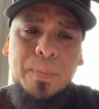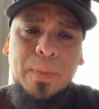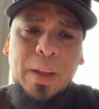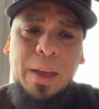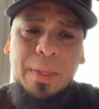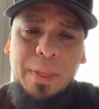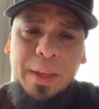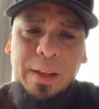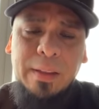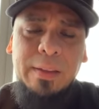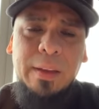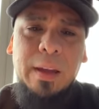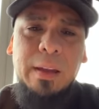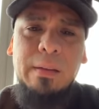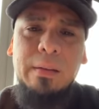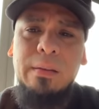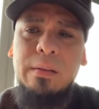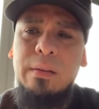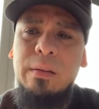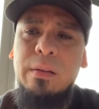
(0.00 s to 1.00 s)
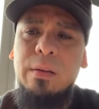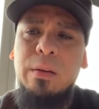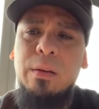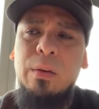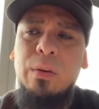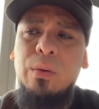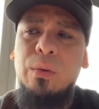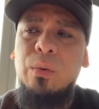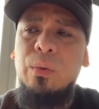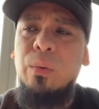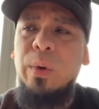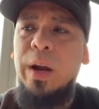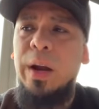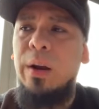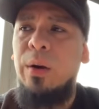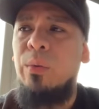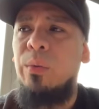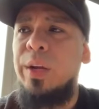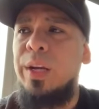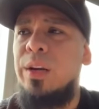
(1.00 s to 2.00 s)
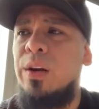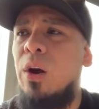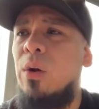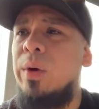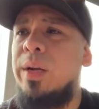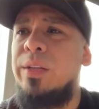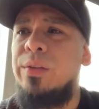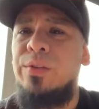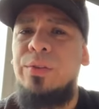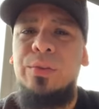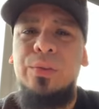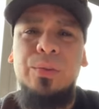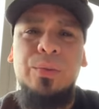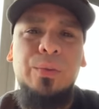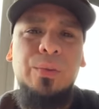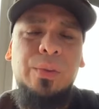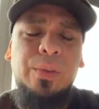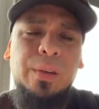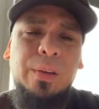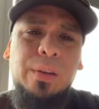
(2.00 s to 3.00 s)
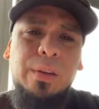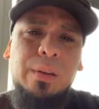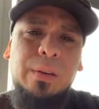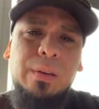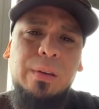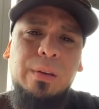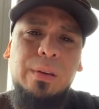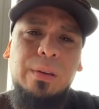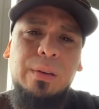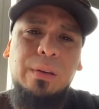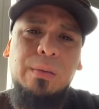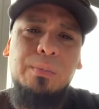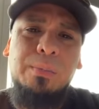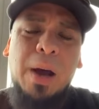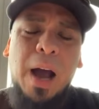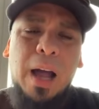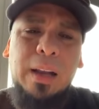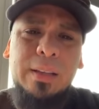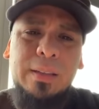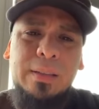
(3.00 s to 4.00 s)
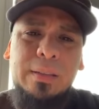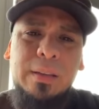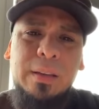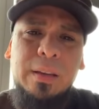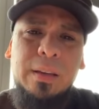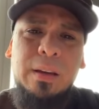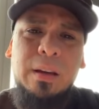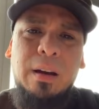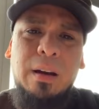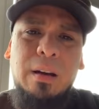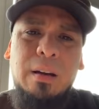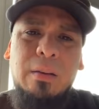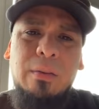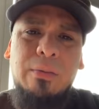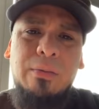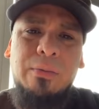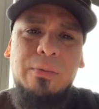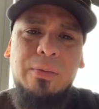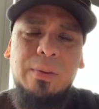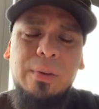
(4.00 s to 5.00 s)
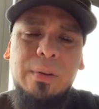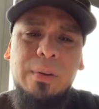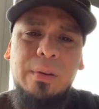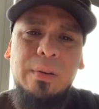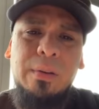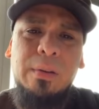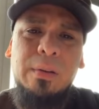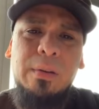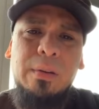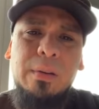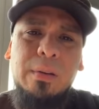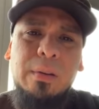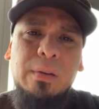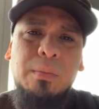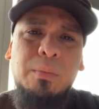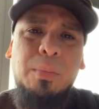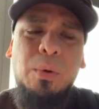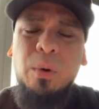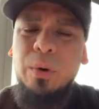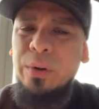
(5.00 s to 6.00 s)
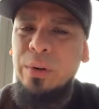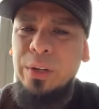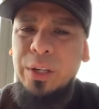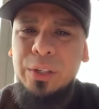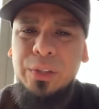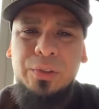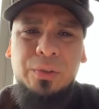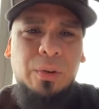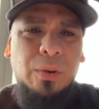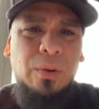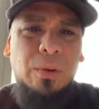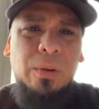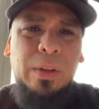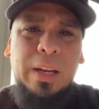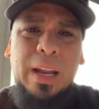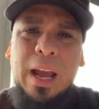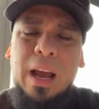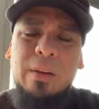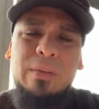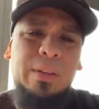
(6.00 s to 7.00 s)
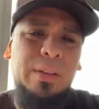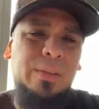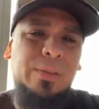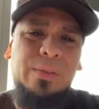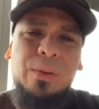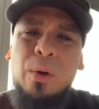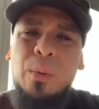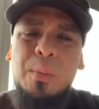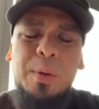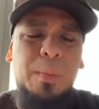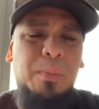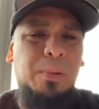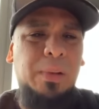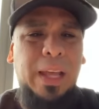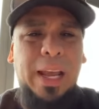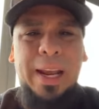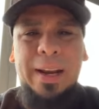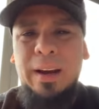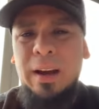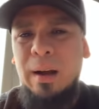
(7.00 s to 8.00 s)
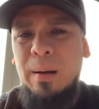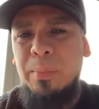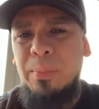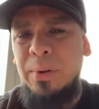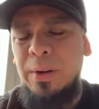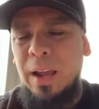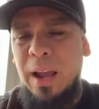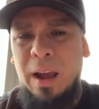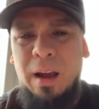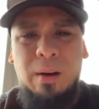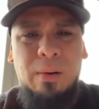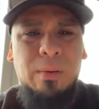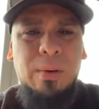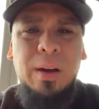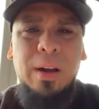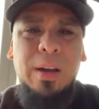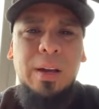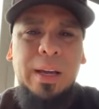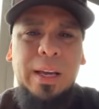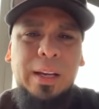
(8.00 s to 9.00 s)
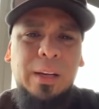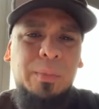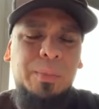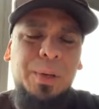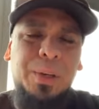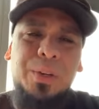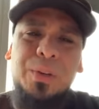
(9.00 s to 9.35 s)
I think that where we go into the policy of border control and how this is all be played up and how it'll be